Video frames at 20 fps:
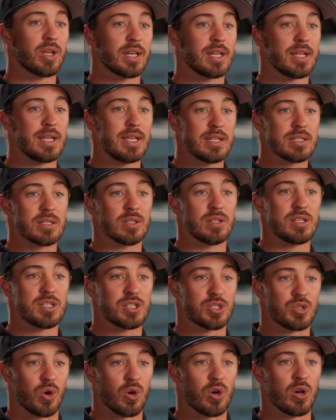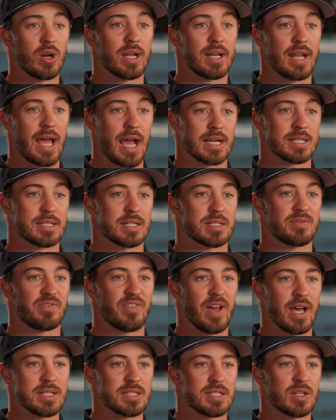can easily store and access
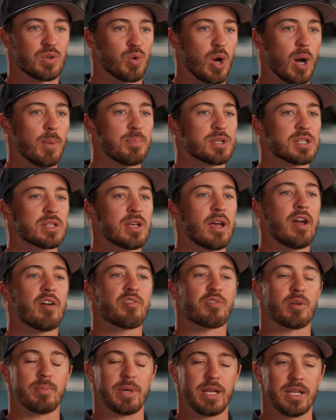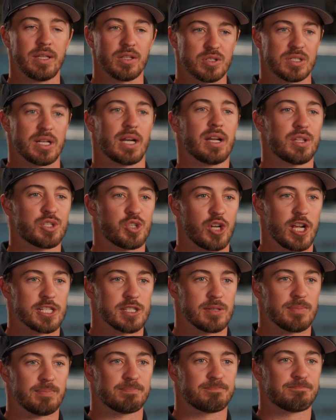vests and ropes from either side of the
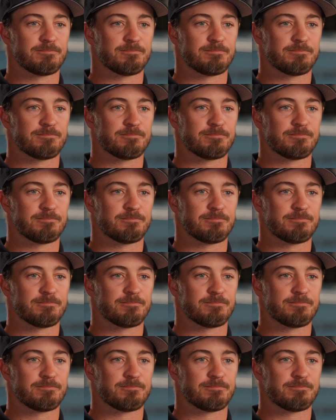transom.